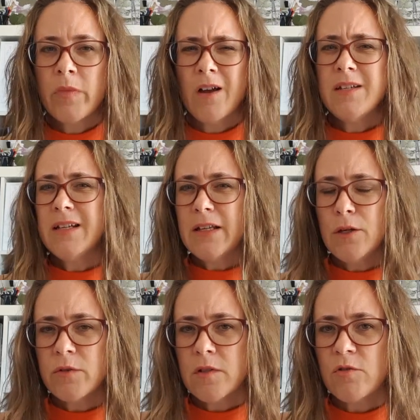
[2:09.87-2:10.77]
ideally
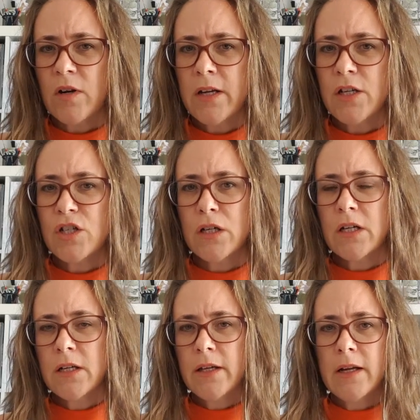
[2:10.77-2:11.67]
you want some drainage so you
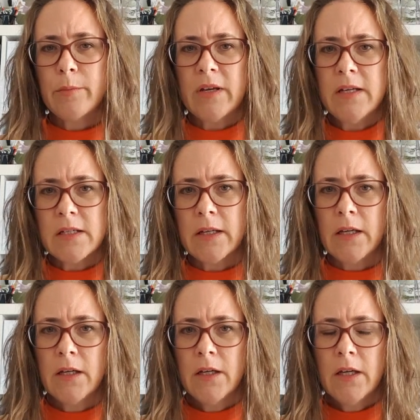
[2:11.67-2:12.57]
can clean up easily
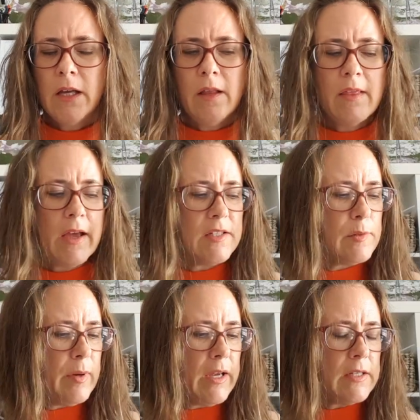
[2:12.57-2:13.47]
in that
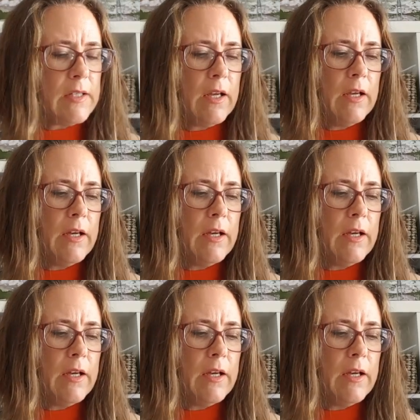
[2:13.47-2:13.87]
space.